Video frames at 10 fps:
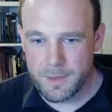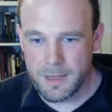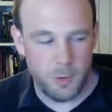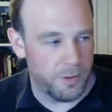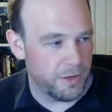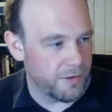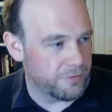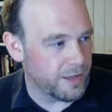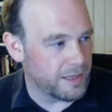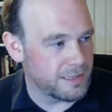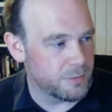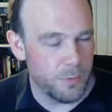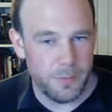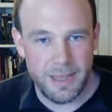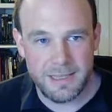a little bit of our vices
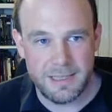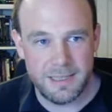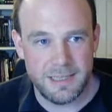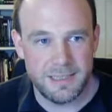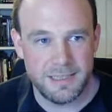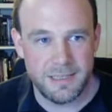when we get to this